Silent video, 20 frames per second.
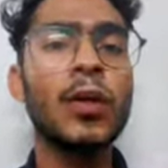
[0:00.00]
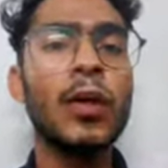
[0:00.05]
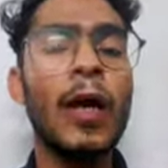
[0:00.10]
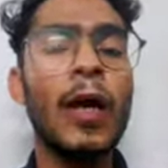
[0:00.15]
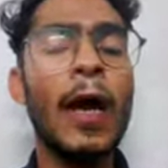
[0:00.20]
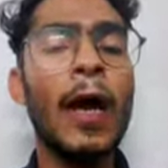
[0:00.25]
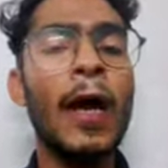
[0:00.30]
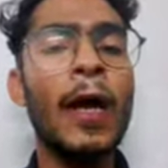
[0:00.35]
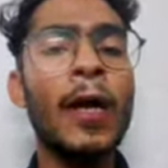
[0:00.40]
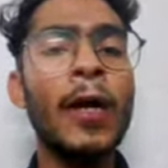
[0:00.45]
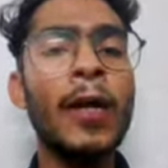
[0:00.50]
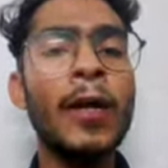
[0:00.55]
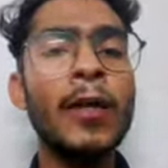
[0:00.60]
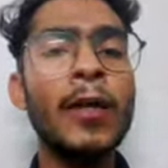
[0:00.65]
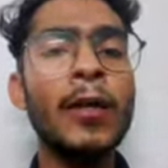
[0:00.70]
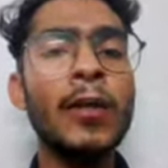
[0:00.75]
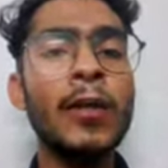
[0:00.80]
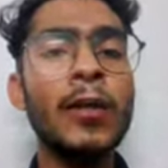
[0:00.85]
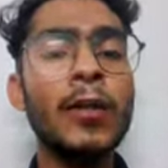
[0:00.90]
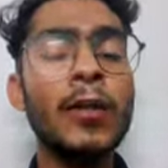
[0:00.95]
And
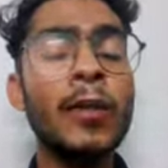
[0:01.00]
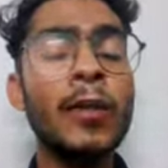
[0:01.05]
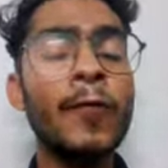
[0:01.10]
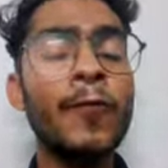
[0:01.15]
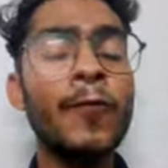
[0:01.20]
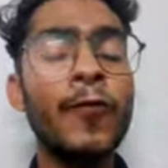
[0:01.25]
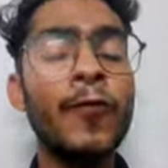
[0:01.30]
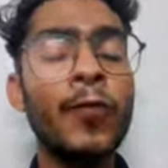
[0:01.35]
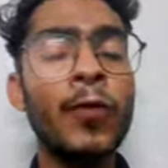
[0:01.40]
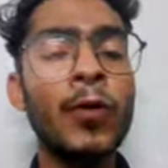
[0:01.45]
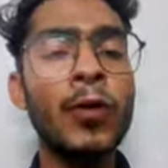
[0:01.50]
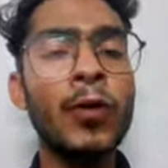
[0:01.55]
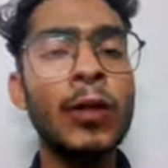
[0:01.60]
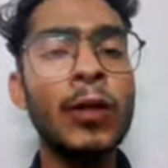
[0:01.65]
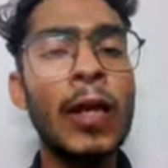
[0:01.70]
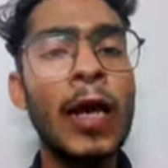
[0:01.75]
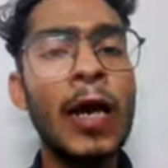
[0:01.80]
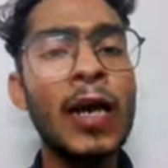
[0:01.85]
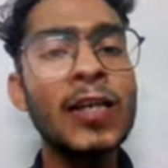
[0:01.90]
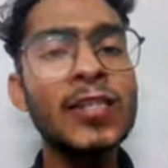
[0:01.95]
the uh,
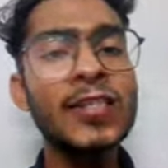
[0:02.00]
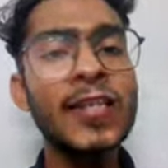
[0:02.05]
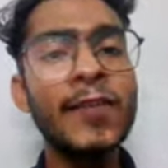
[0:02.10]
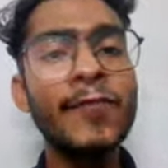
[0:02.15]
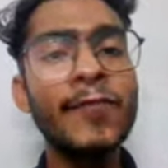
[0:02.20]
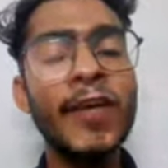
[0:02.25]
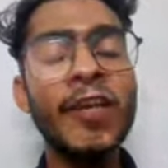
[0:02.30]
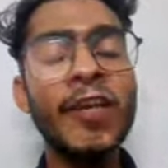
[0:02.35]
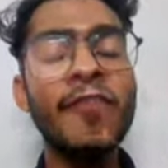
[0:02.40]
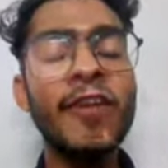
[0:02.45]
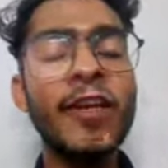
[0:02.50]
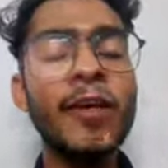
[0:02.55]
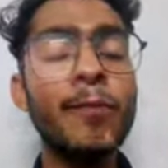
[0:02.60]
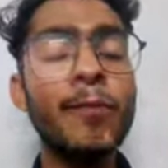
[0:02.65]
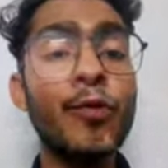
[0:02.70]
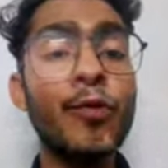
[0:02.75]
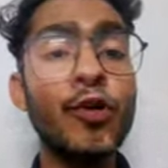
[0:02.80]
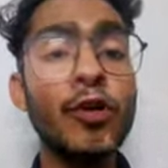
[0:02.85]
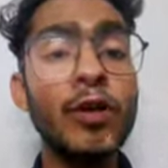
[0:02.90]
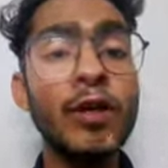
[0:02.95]
last and very very
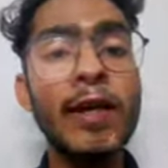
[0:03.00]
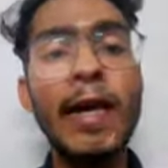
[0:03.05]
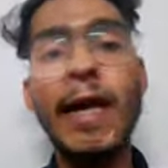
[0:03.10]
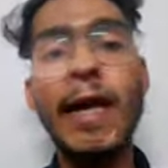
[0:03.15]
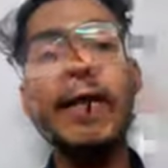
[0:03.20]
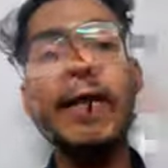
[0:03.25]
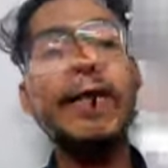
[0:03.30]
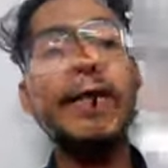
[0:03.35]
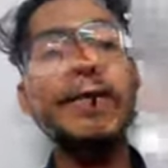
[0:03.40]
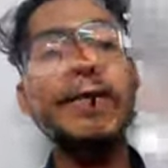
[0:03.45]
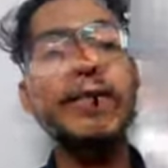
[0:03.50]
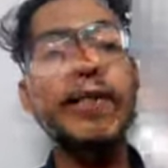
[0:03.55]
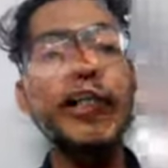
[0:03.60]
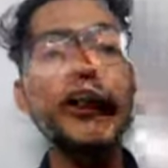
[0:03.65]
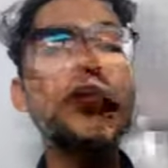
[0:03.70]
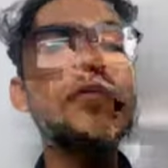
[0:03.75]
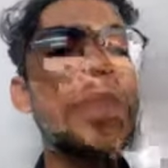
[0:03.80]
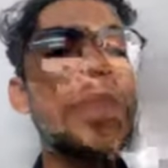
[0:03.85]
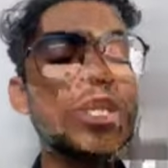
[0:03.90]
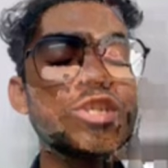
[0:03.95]
important characteristic of
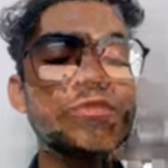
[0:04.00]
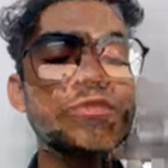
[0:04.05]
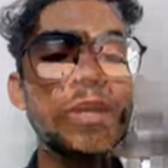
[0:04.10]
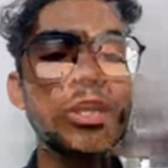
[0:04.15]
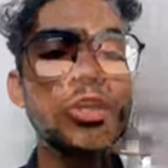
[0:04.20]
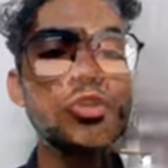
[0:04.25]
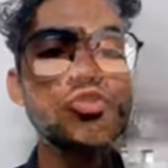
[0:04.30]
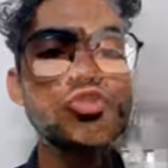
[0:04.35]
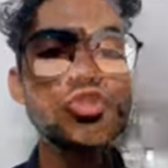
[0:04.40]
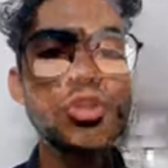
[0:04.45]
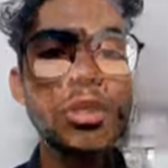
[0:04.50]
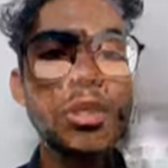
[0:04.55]
hash values